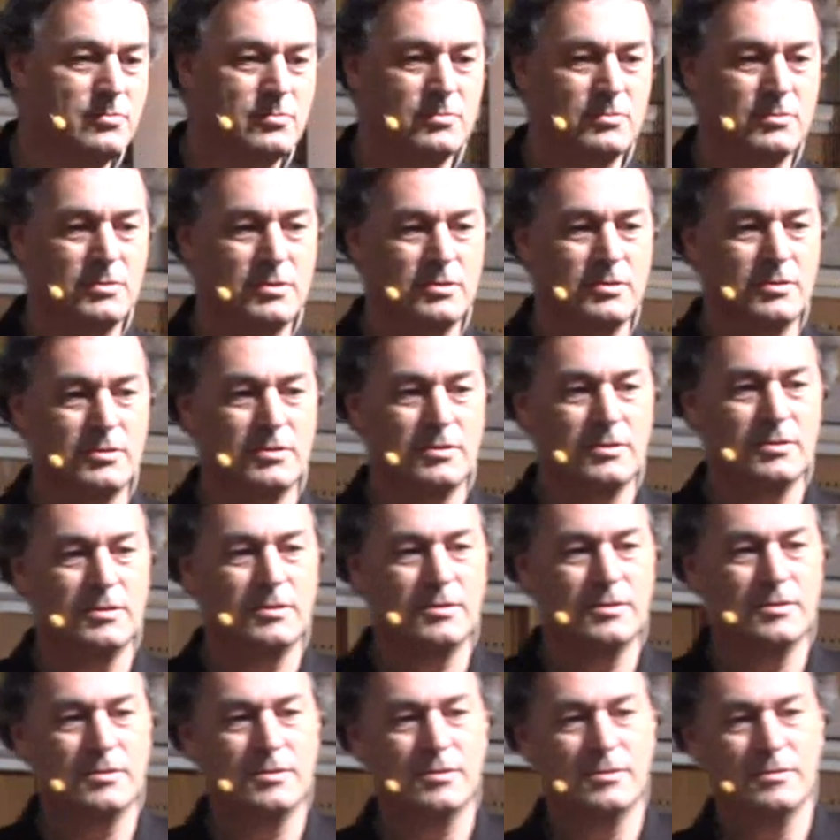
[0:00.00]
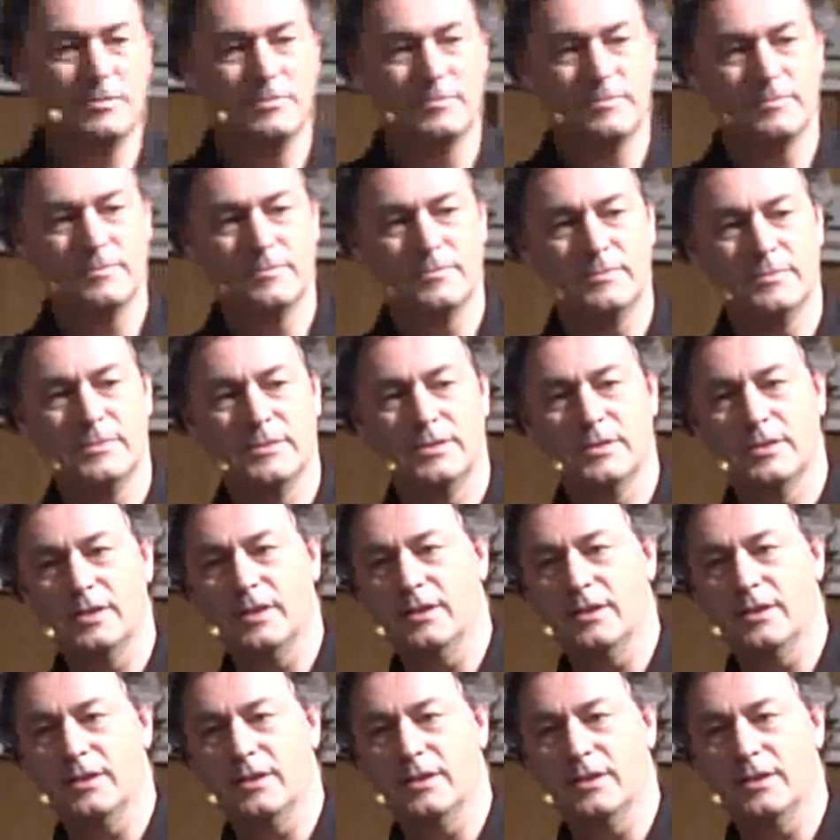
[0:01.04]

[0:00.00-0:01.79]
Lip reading: (silence)